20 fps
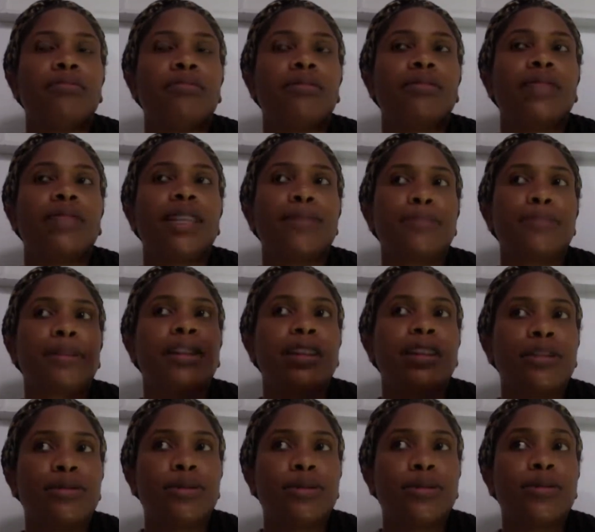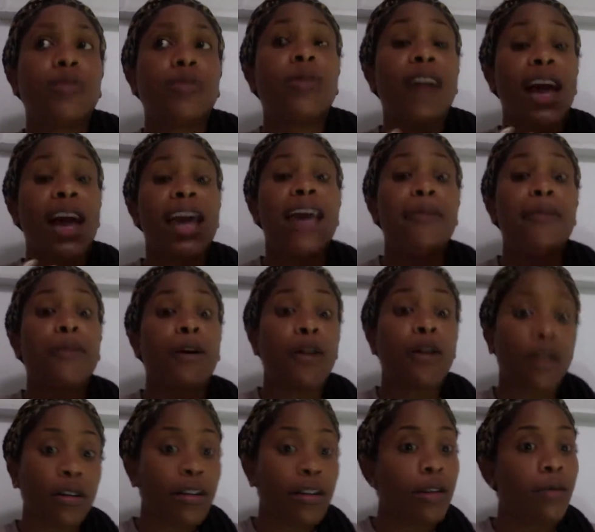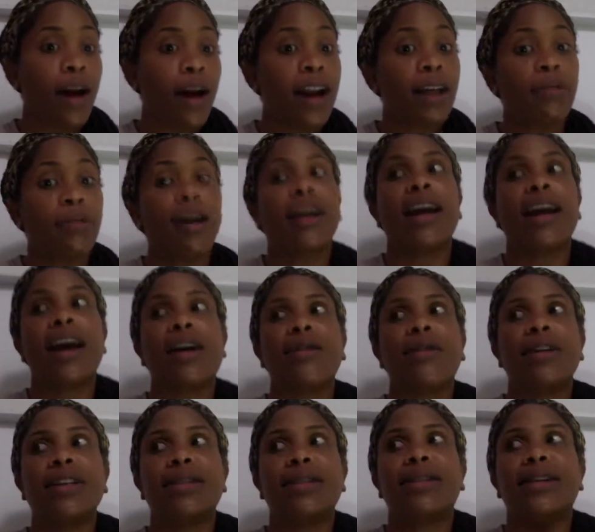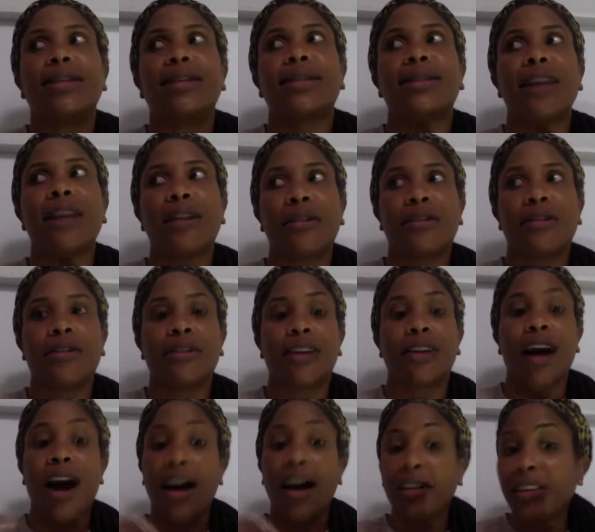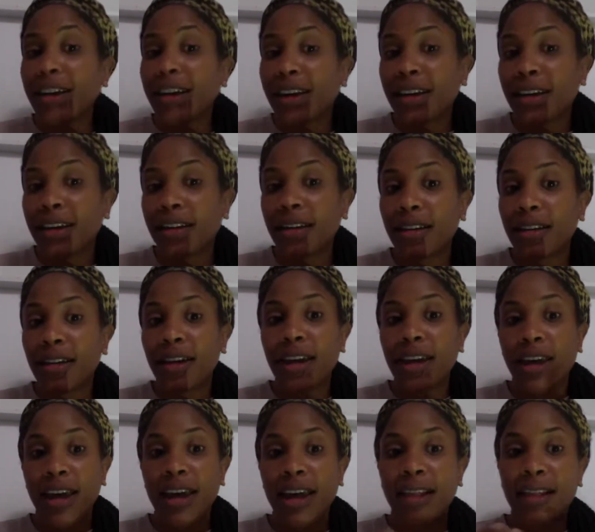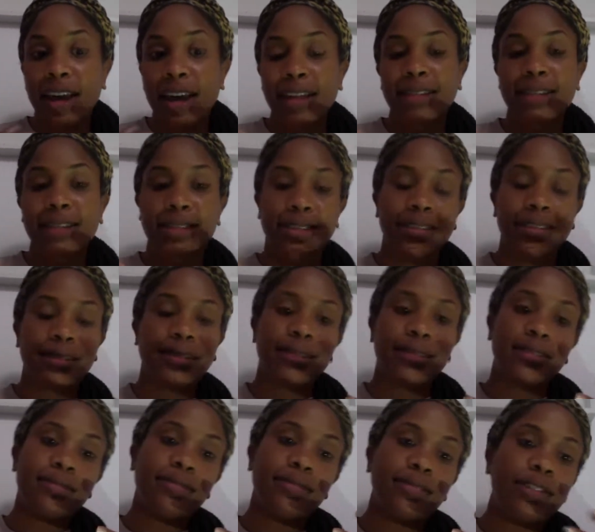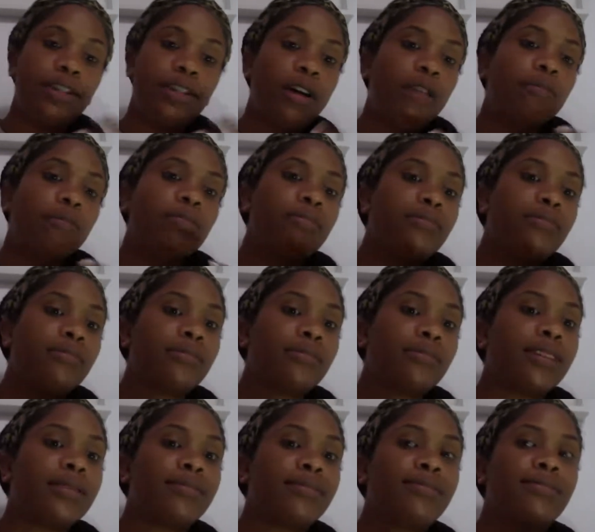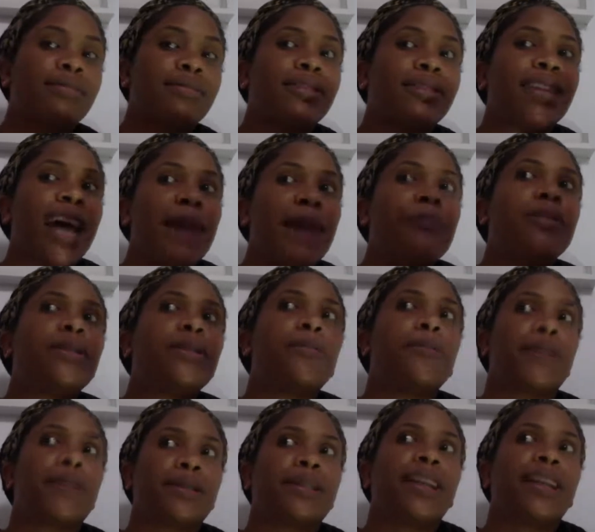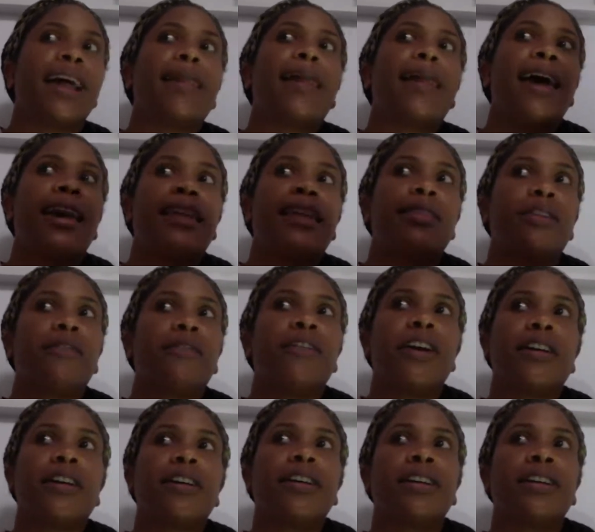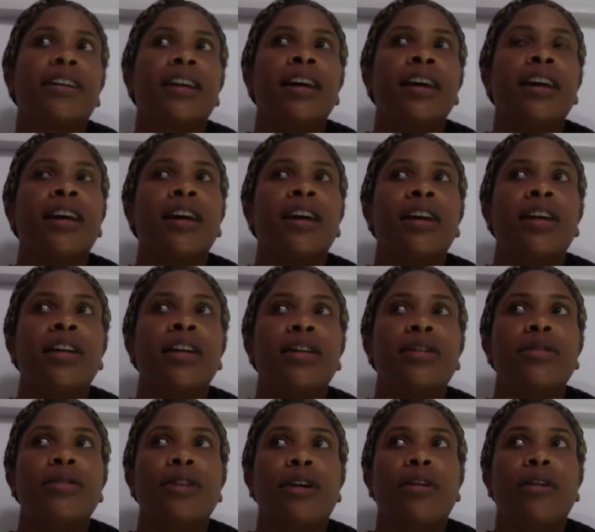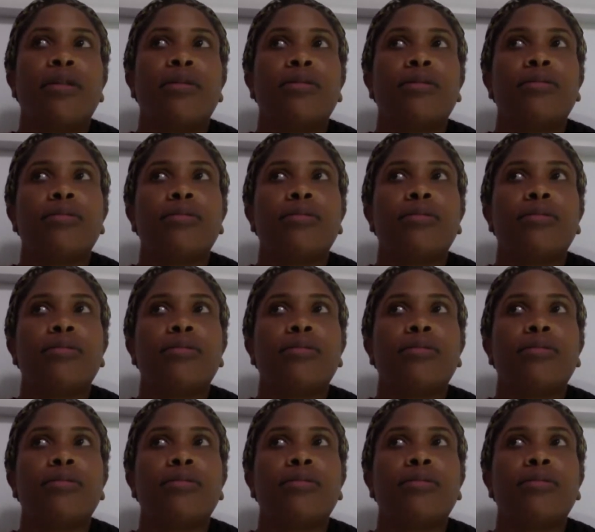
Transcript: typically used to and what I am currently writing right now is a Southern Gothic. And that's, you know, the types of books that I like. They're very, you know,